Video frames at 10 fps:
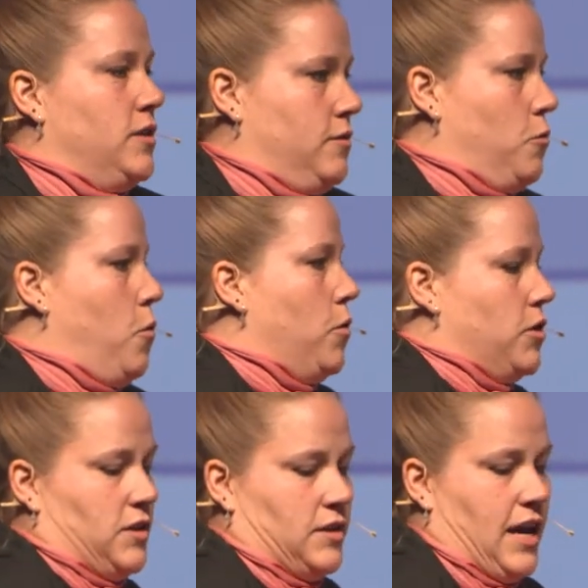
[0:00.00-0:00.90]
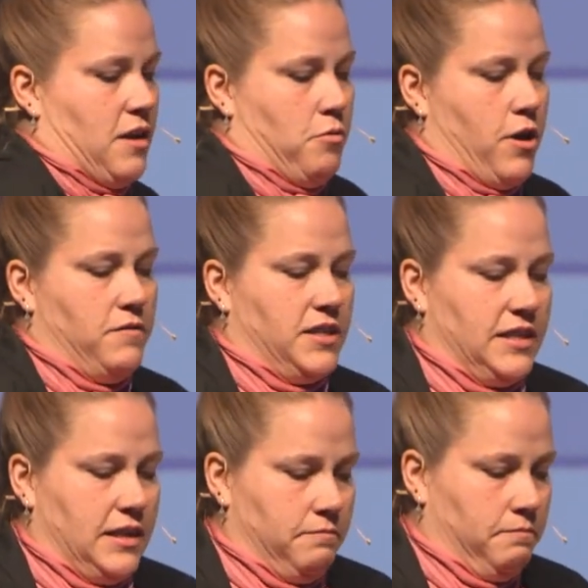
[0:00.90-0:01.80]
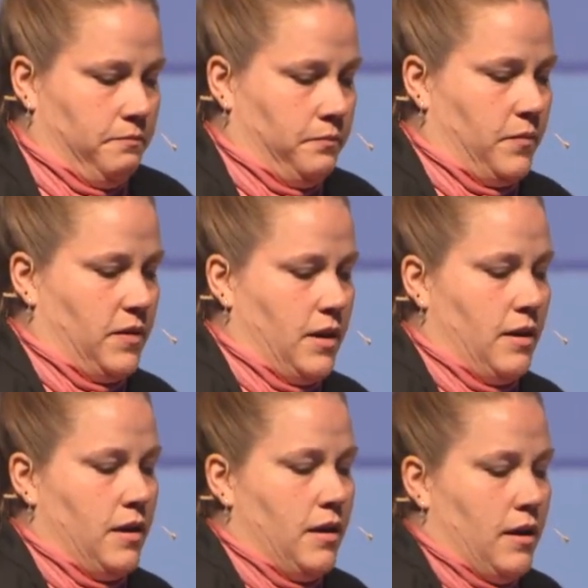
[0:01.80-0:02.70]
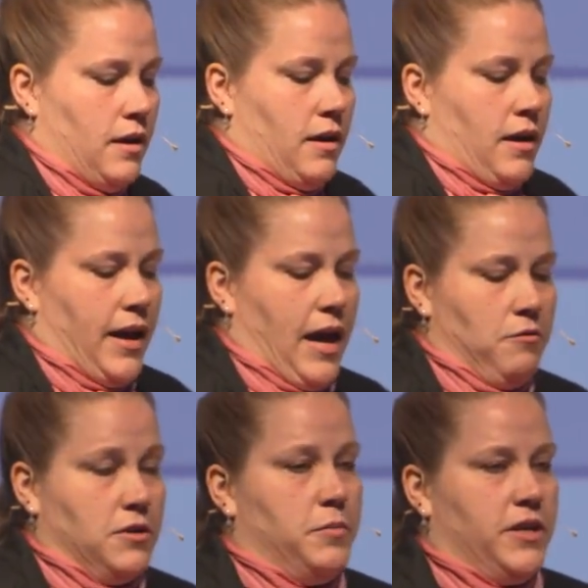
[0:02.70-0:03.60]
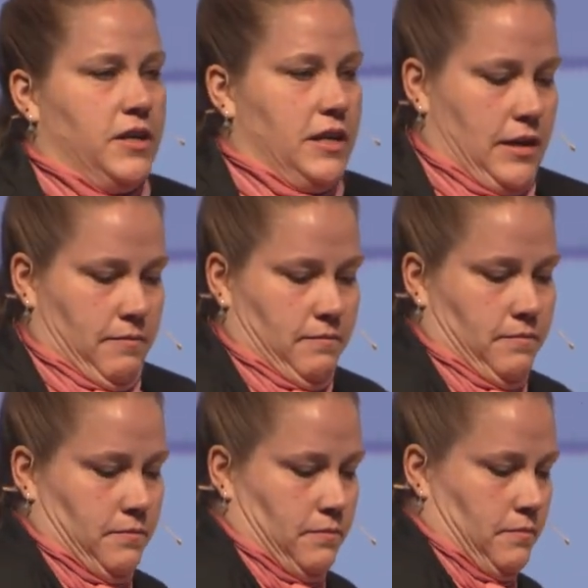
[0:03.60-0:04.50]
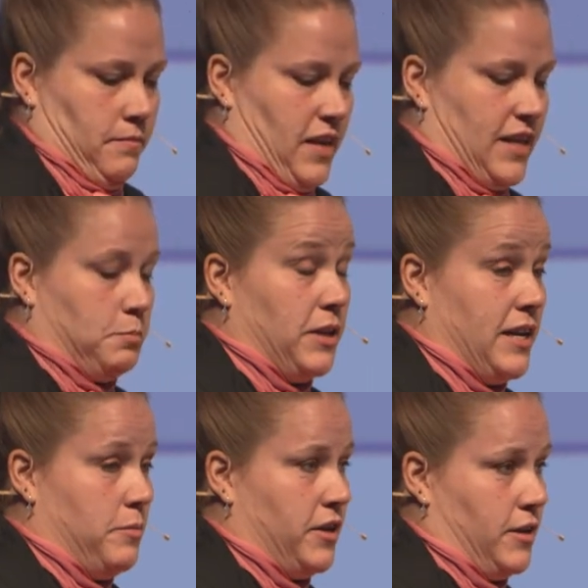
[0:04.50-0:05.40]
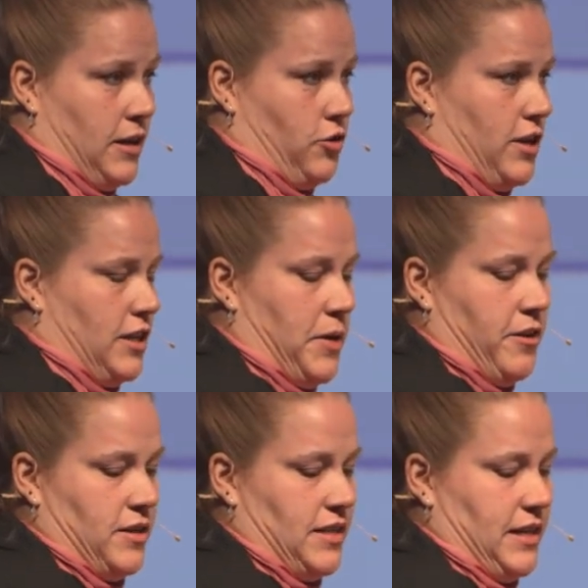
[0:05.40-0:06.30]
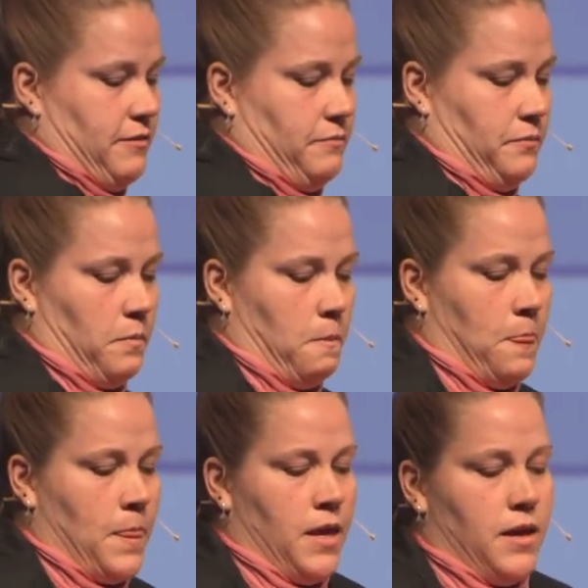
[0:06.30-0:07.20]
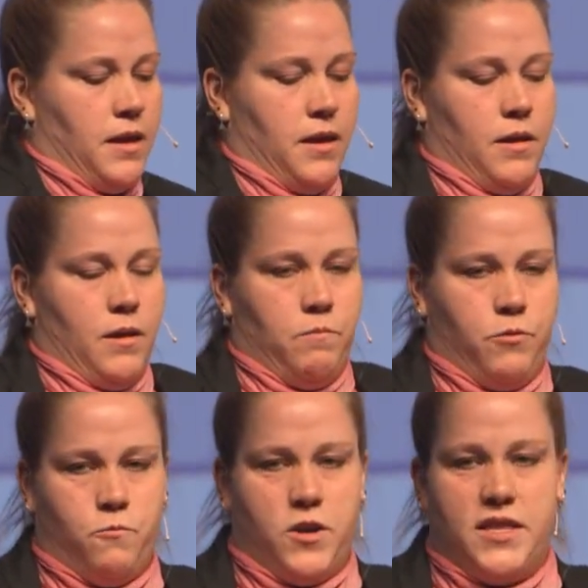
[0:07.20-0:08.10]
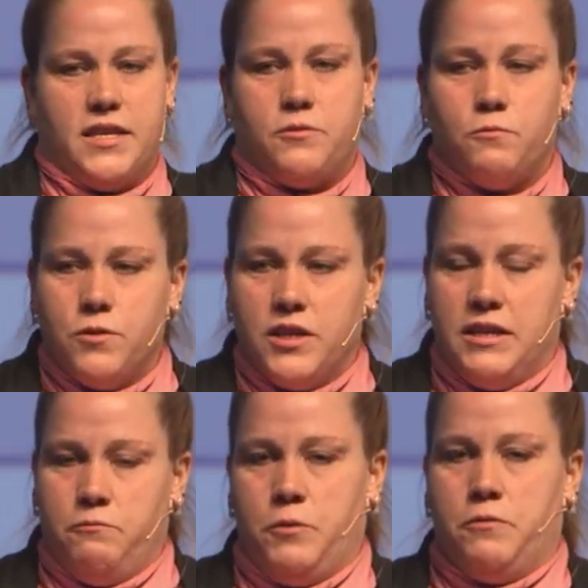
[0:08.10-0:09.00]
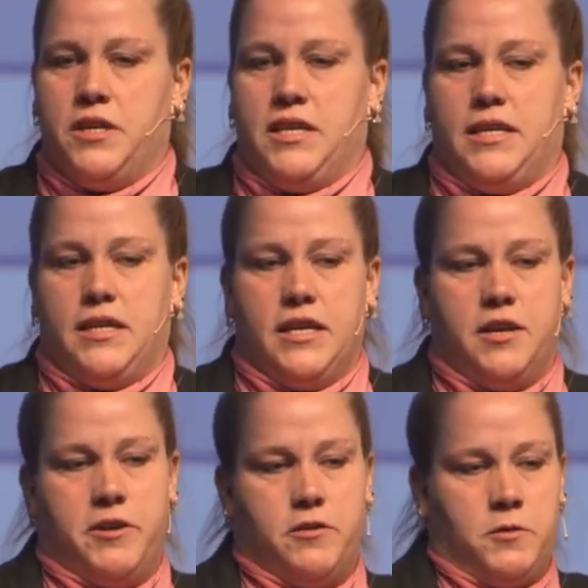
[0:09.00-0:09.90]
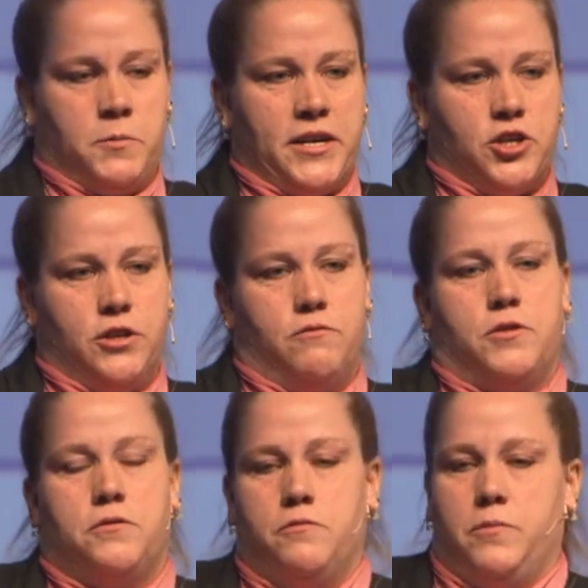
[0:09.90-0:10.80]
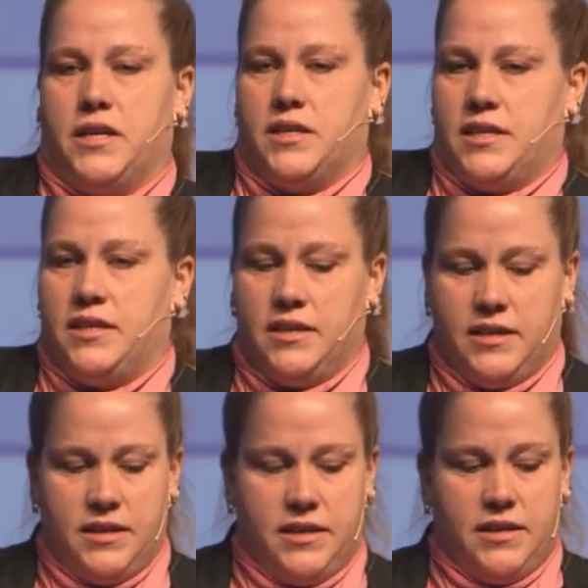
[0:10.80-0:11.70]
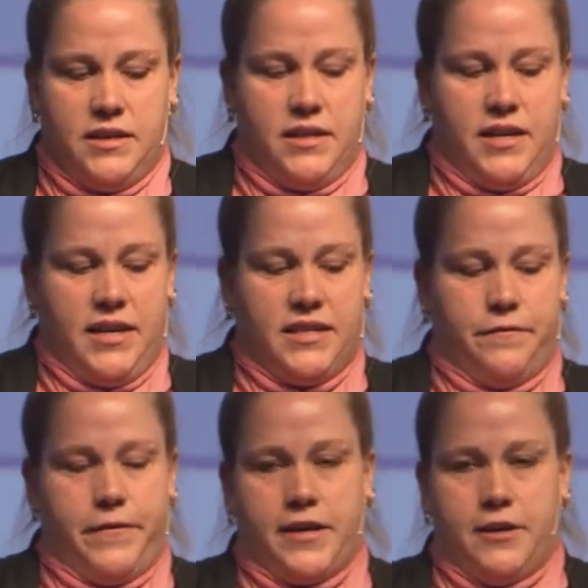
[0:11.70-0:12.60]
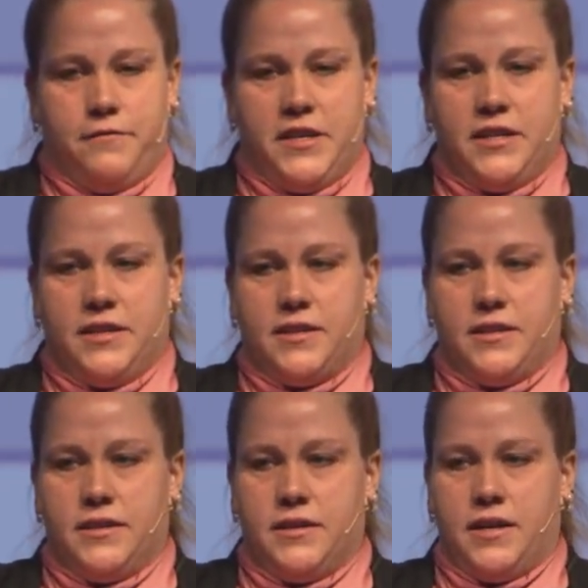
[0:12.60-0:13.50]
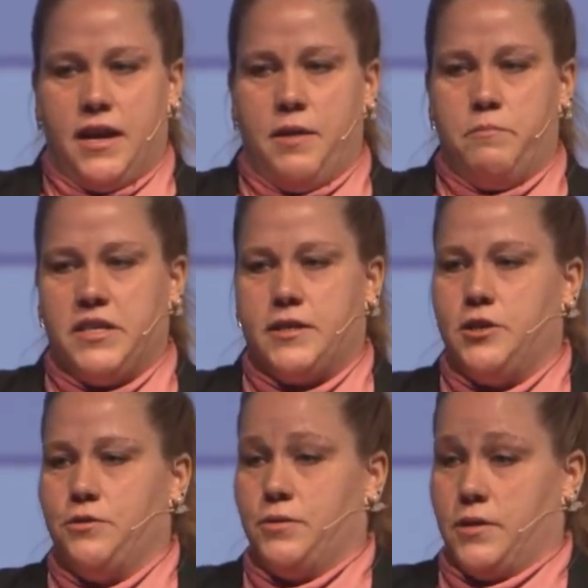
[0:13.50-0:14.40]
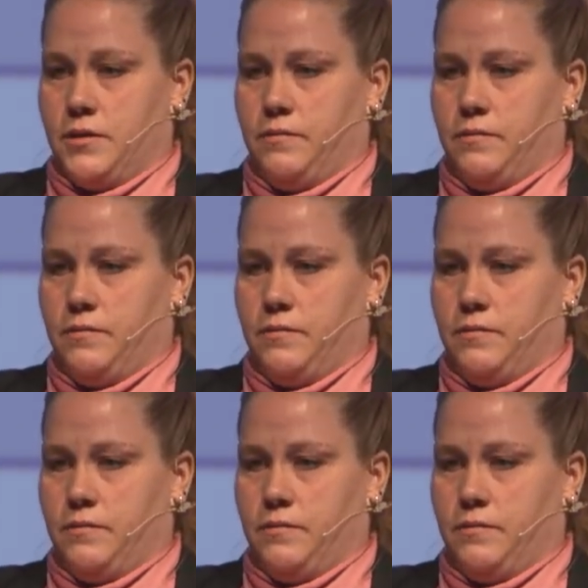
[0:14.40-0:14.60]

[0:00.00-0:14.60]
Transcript: of course: data privacy, accountability, explainability, and transparency. But one that's we really need to think about, especially in recruitment, is effectiveness and misuse.